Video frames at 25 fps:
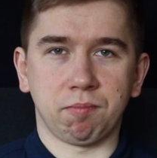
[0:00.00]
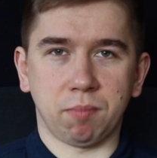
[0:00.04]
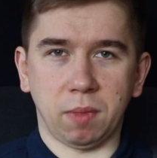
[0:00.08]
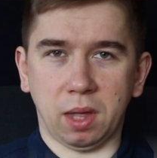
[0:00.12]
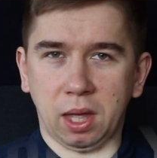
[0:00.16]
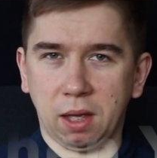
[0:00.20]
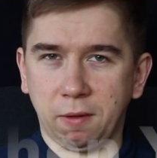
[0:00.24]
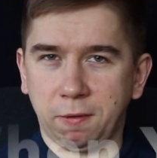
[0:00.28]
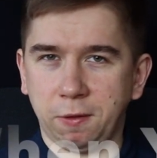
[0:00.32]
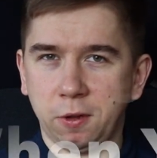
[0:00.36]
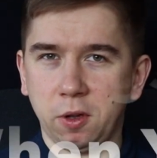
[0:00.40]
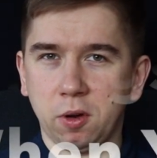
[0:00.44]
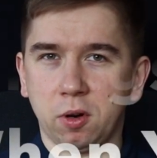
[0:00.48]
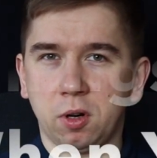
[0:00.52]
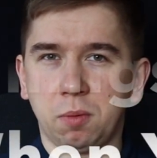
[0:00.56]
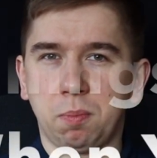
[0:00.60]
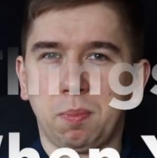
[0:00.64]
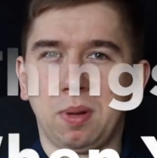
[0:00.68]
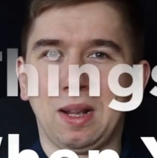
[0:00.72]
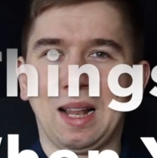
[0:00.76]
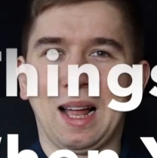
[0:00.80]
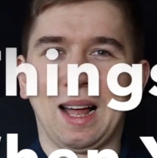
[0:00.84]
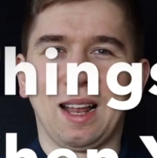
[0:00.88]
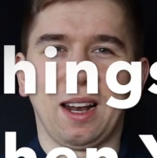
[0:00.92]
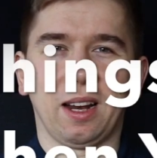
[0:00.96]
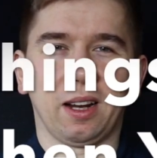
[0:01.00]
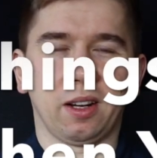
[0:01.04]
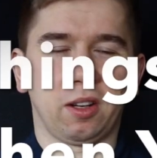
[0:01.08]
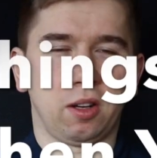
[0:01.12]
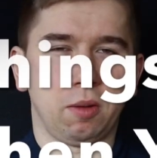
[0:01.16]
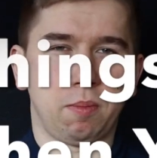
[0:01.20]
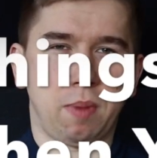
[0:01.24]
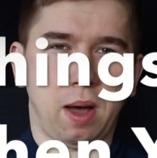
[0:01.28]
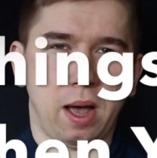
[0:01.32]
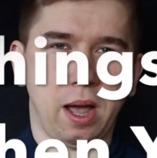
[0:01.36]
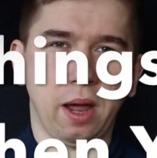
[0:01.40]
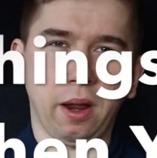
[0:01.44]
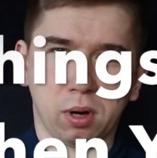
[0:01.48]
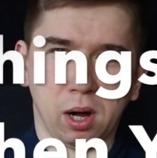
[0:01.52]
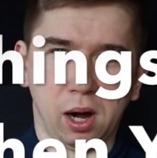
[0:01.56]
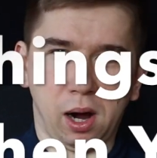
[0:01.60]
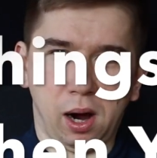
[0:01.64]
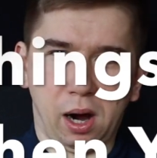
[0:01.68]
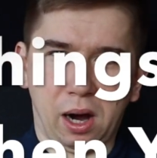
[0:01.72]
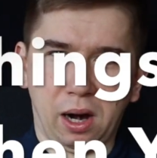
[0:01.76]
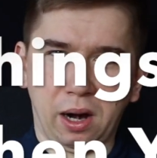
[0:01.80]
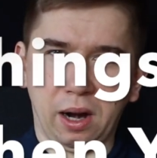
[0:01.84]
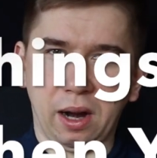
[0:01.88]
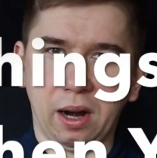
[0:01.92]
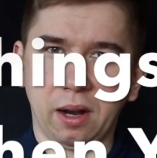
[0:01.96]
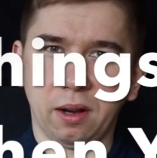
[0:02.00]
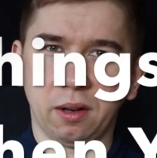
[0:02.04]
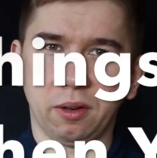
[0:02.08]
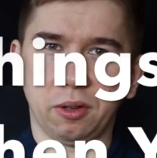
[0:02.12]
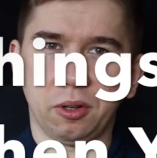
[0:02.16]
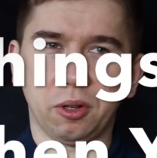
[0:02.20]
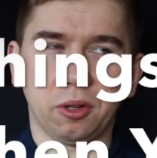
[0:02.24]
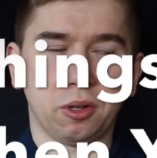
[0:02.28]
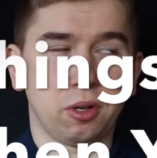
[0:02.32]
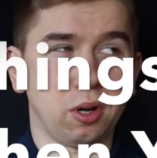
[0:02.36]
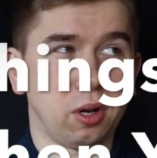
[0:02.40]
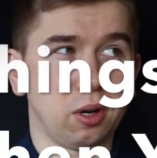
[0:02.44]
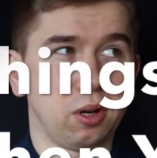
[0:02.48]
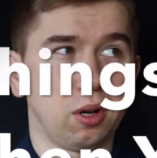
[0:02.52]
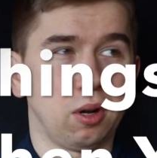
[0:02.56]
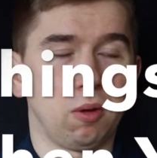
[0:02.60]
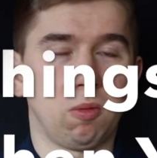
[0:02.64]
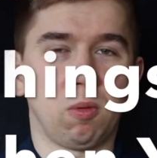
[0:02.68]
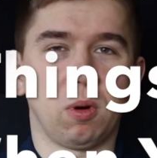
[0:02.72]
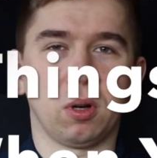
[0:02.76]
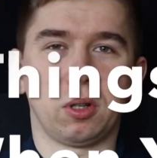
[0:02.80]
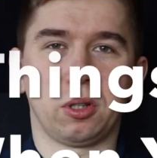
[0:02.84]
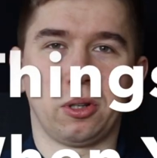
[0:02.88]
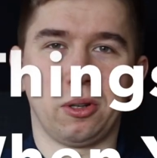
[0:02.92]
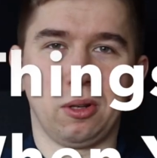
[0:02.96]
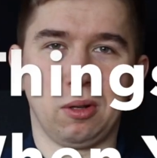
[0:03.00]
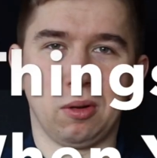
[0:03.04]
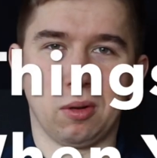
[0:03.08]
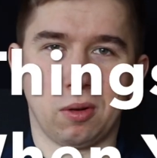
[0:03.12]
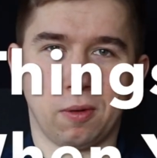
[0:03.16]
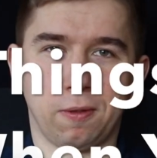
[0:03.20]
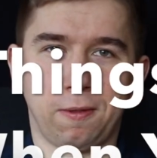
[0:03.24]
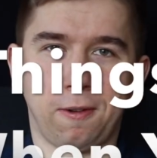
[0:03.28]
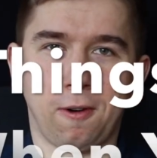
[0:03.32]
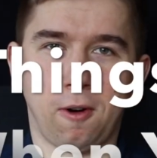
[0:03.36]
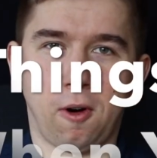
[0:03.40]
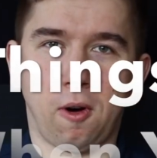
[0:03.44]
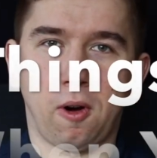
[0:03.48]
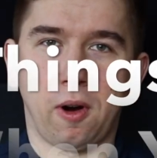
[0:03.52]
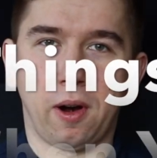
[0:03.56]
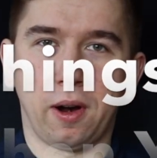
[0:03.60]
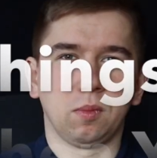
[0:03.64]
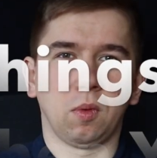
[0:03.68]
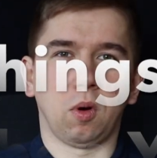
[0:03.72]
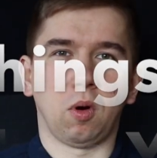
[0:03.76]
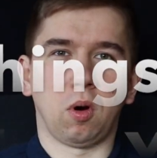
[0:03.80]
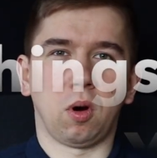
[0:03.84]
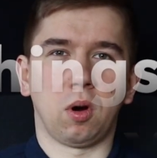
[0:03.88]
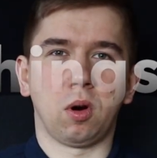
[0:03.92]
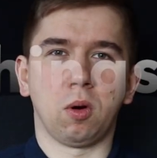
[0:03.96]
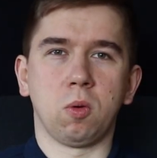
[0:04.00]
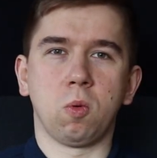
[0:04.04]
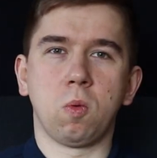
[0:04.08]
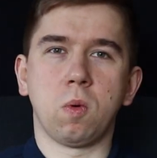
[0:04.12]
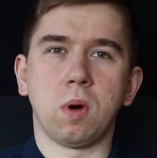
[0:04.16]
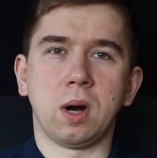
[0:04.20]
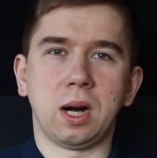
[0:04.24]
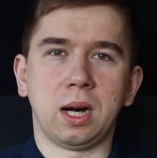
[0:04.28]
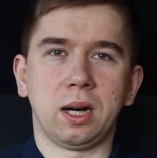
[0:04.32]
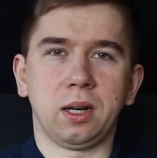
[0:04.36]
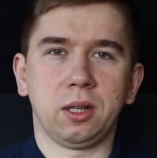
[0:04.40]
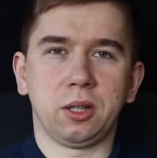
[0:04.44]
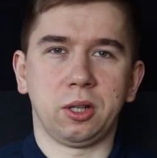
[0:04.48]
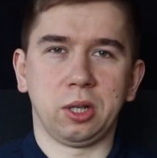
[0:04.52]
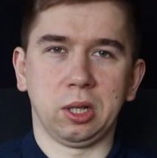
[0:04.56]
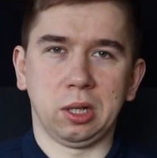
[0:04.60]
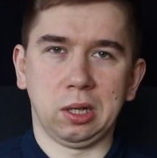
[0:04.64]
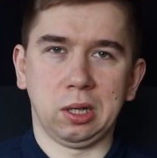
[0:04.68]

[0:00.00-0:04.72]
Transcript: If you're planning to buy a car and you don't know what to look for or where to